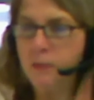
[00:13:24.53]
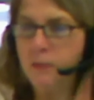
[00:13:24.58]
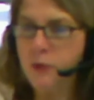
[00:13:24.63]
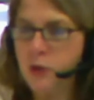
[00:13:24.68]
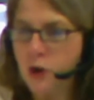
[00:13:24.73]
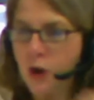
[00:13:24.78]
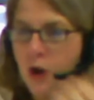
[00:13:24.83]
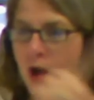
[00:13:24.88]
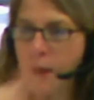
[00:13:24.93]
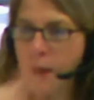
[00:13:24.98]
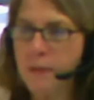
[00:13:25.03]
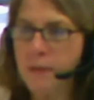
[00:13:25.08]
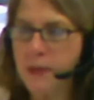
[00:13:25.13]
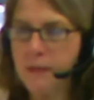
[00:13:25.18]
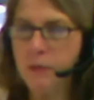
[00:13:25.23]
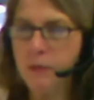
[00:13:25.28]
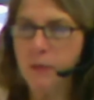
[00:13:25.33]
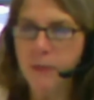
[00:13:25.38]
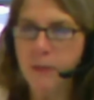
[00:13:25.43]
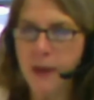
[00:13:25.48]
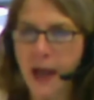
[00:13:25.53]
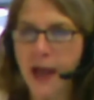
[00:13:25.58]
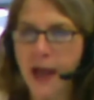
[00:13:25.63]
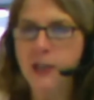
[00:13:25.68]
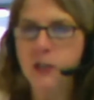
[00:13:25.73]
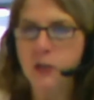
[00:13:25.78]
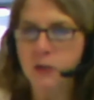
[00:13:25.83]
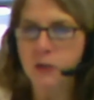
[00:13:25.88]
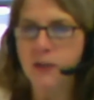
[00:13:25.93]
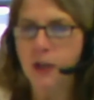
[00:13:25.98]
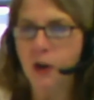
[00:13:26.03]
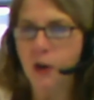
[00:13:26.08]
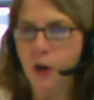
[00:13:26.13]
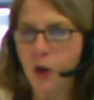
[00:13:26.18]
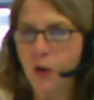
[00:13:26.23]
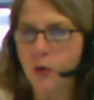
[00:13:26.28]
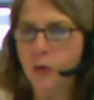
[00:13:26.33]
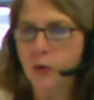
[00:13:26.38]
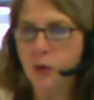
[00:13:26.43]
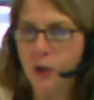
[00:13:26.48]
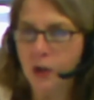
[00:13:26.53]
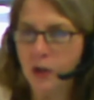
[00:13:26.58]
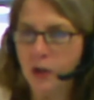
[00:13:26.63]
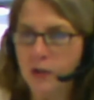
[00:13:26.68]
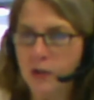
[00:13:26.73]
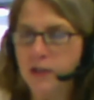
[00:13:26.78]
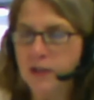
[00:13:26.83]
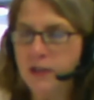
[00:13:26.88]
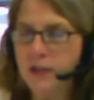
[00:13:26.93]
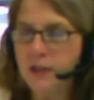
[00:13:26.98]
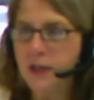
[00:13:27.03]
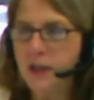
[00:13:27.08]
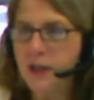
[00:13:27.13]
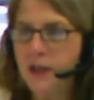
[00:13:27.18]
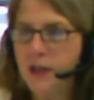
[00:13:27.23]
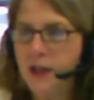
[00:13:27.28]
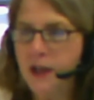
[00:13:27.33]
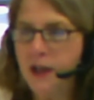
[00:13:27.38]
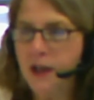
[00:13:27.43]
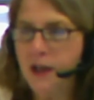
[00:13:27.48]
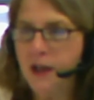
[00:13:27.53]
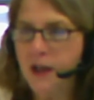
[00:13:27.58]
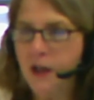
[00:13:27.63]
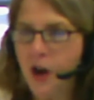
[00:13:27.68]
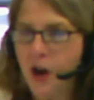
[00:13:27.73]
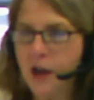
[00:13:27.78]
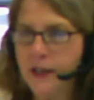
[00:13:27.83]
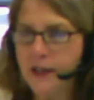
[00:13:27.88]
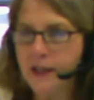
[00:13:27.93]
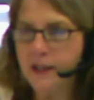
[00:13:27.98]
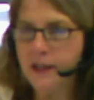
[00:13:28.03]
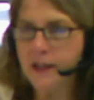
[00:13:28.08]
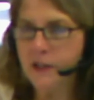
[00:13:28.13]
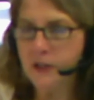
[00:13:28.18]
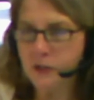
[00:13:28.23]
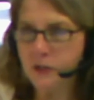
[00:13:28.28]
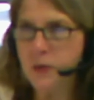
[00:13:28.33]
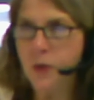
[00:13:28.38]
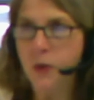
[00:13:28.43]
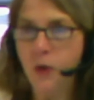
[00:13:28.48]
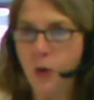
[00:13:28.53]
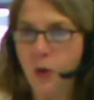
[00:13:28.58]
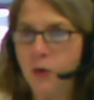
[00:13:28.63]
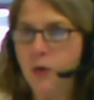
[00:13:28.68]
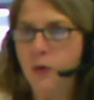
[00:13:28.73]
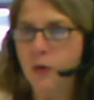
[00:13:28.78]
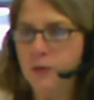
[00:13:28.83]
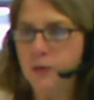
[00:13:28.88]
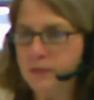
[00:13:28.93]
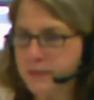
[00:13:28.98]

draw people back to their local audience or local